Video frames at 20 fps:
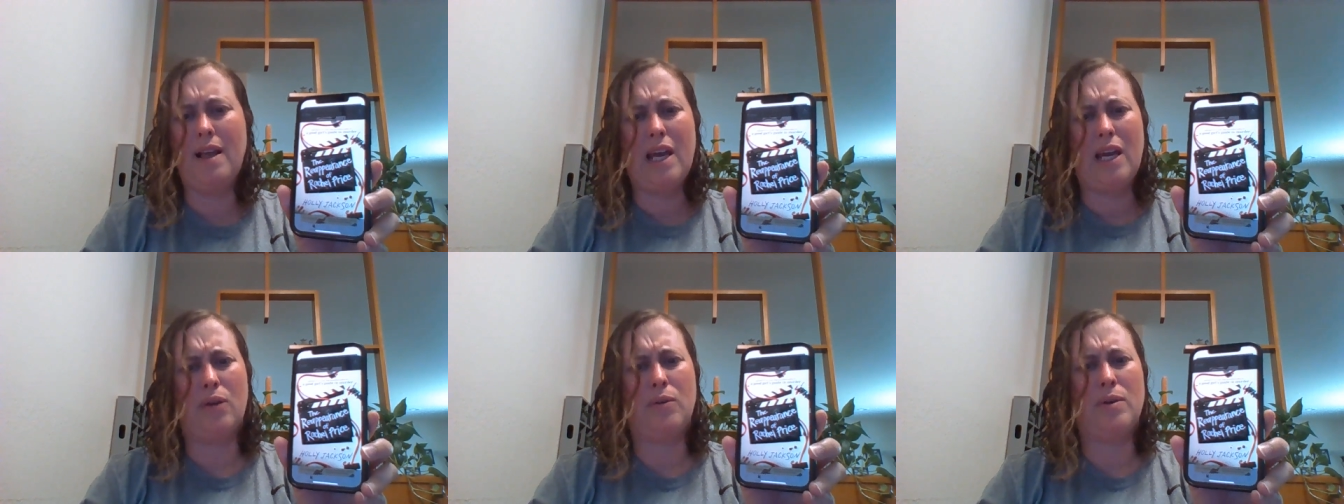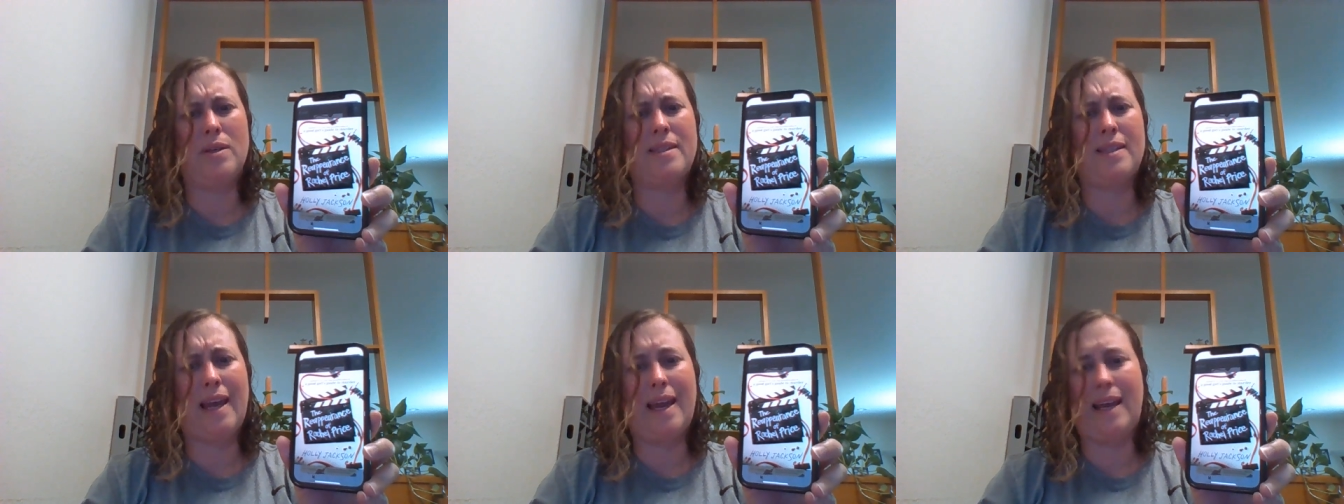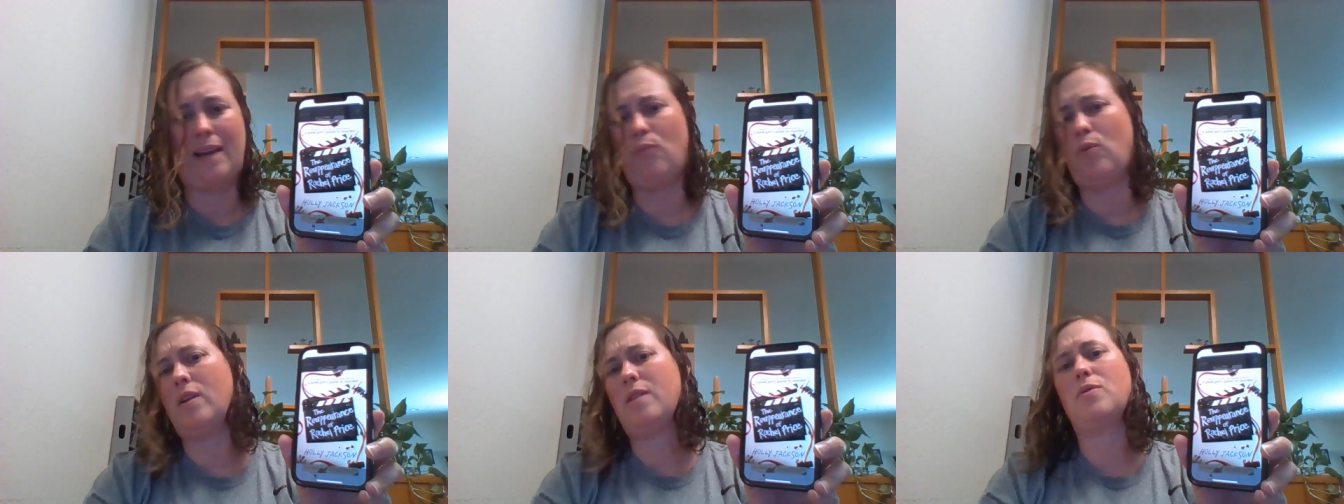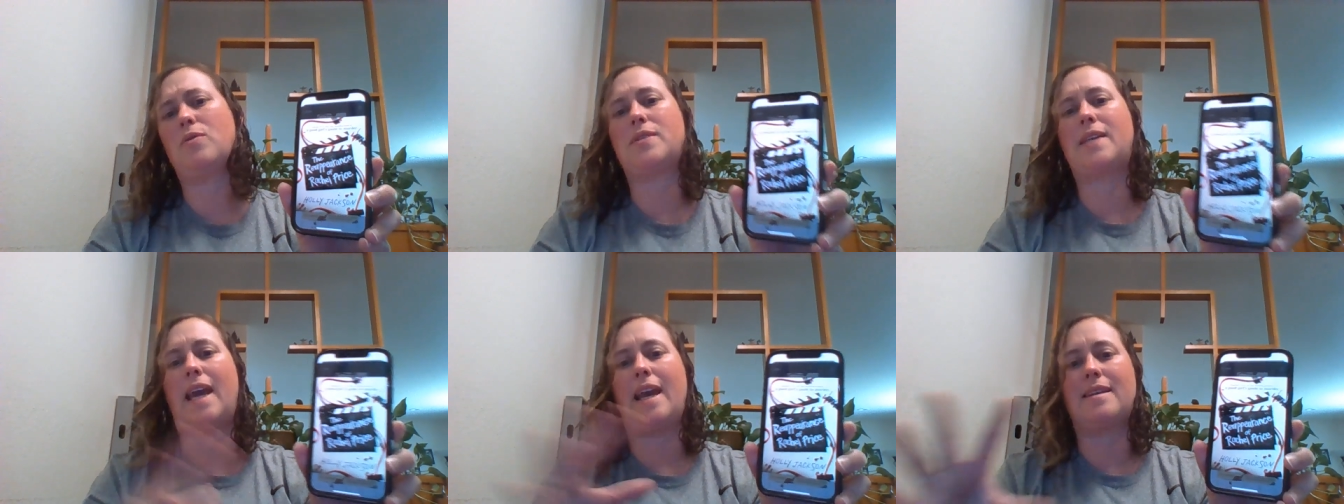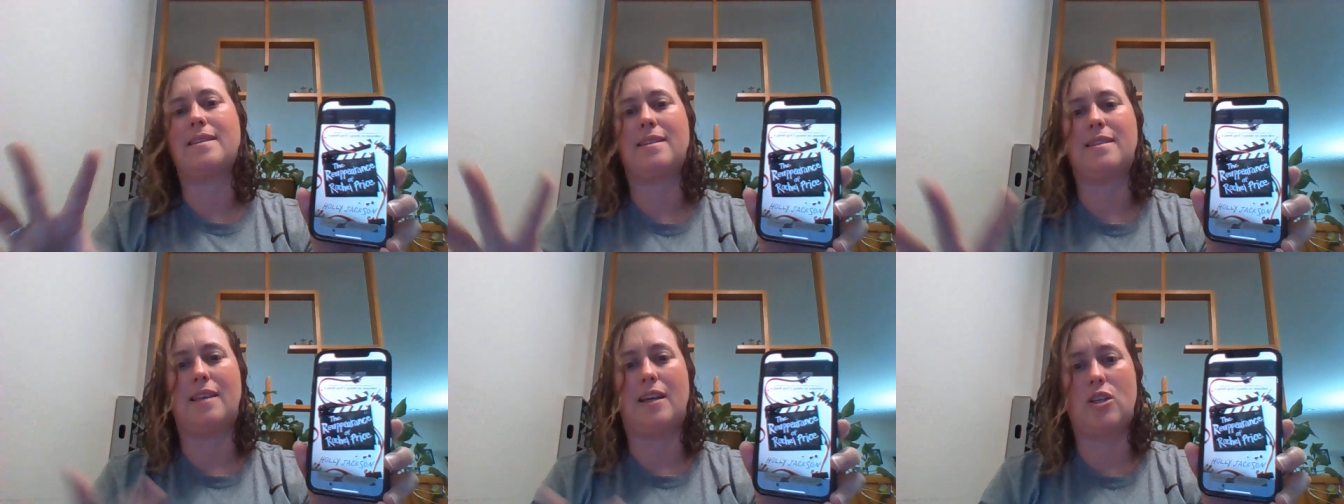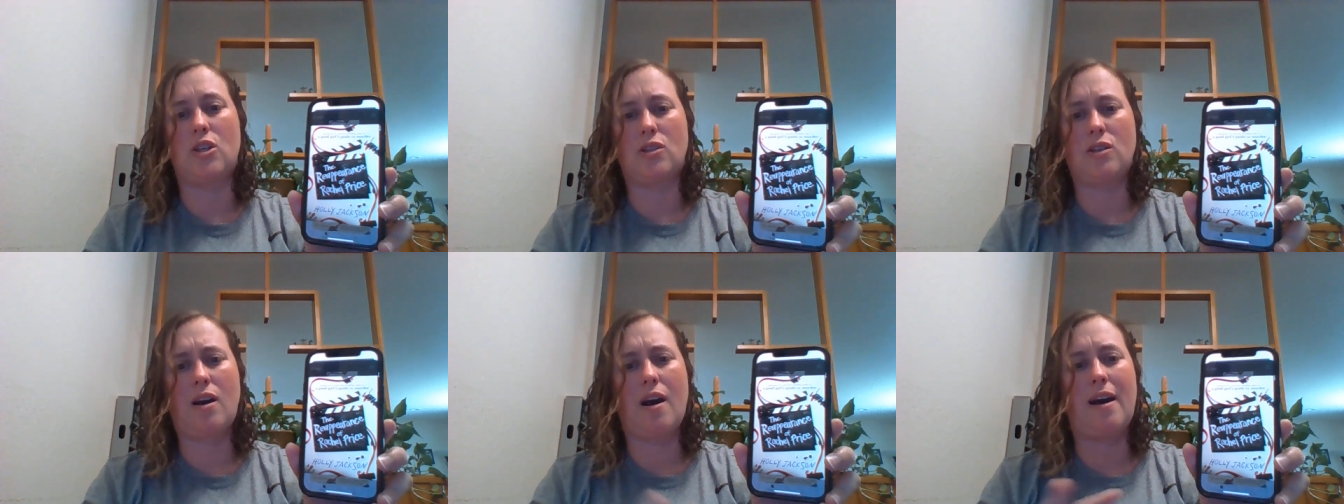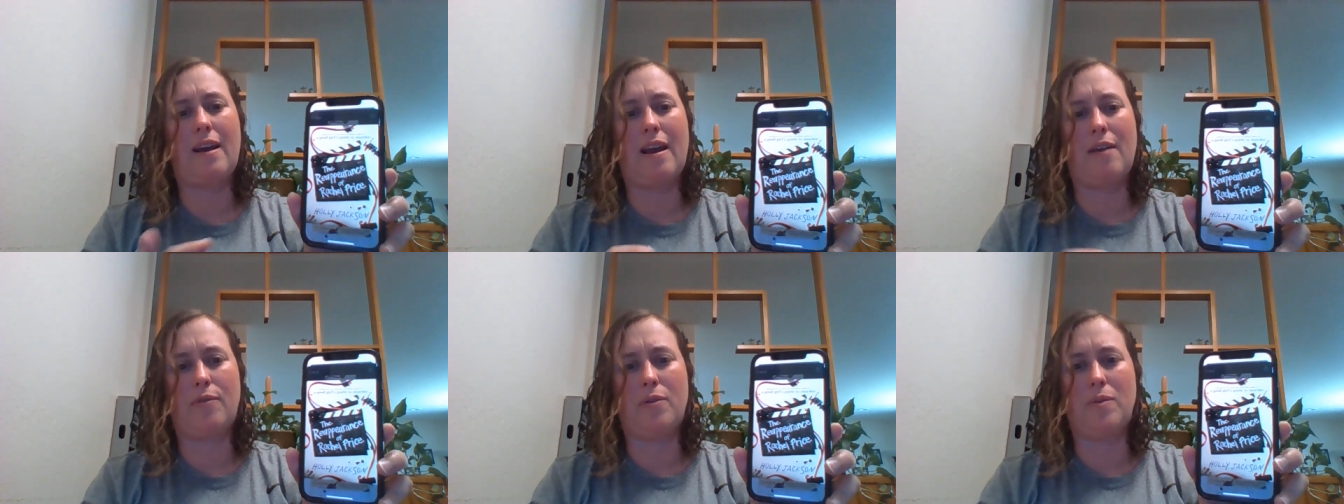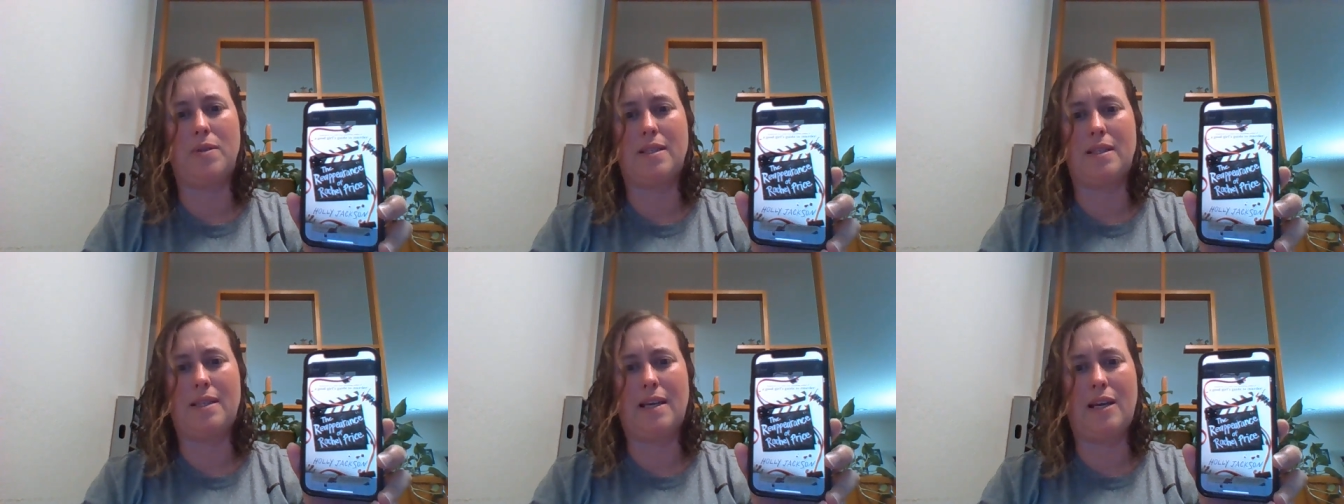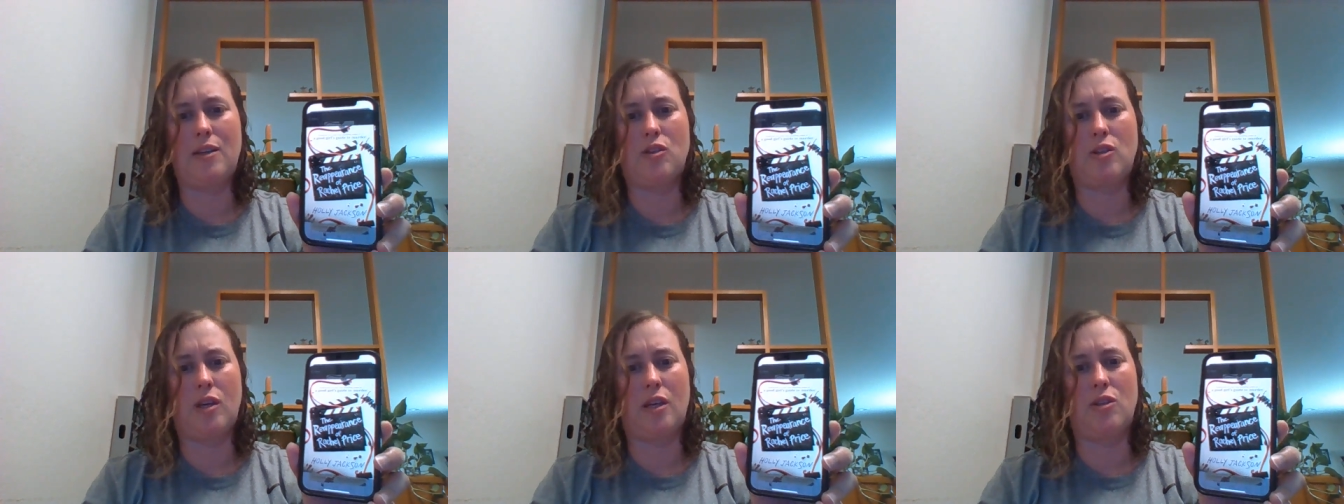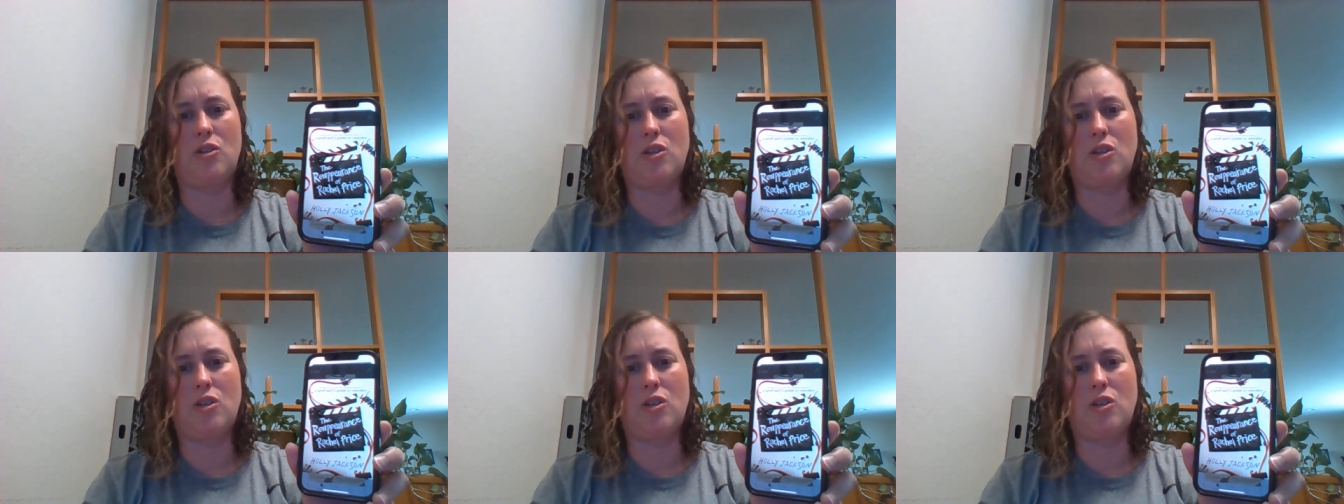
It was like one of those cases that just caught everyone's attention.